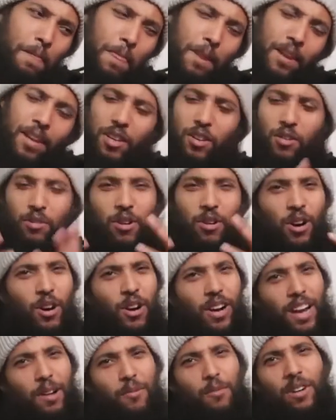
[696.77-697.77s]
here you go
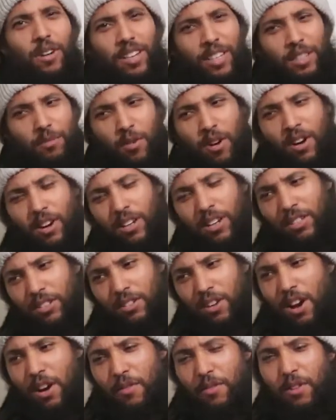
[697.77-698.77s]
again with this Marcus
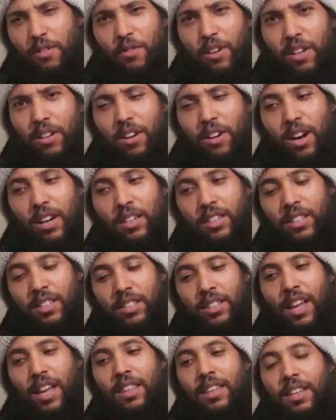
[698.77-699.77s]
Garvey thing, not
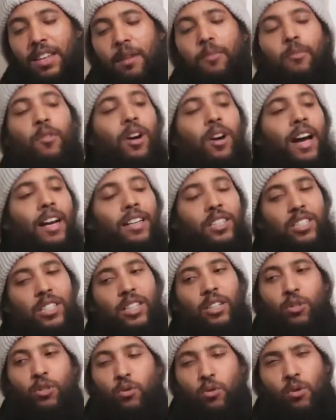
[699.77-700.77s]
understanding. I'm not
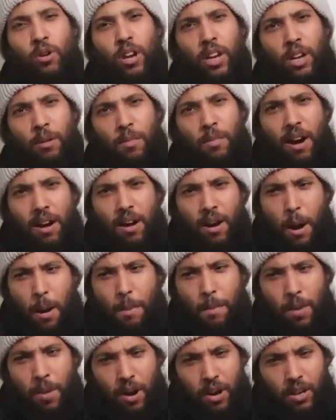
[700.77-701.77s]
actually talking about
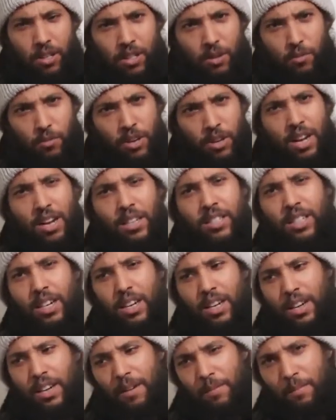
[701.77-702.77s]
a person when I
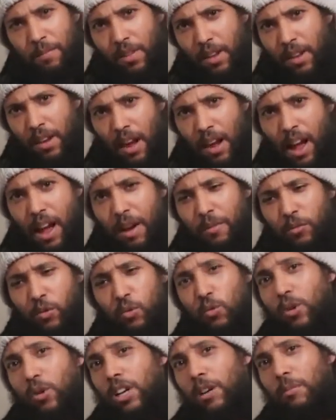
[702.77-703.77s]
say that. I'm
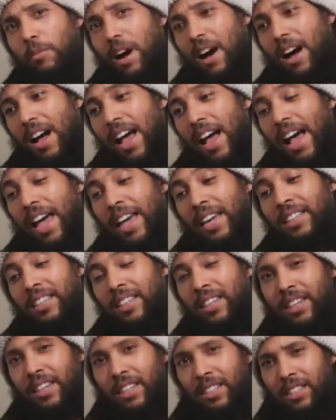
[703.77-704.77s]
talking about
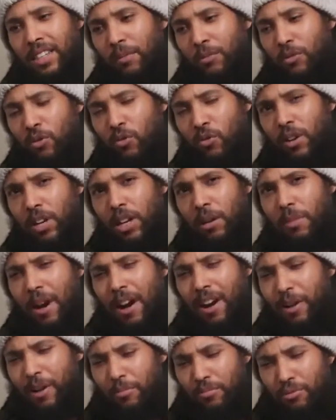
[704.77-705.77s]
ideas. I'm talking
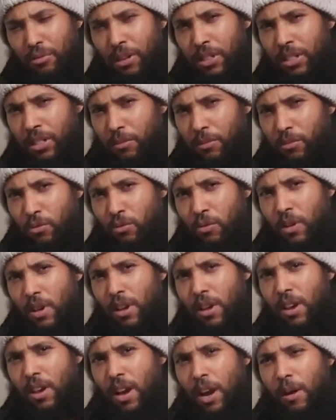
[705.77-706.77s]
about a principle.
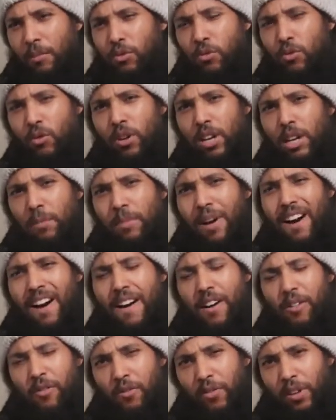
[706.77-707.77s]
I'm talking
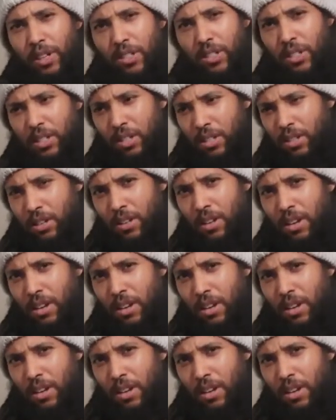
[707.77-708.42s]
about a vision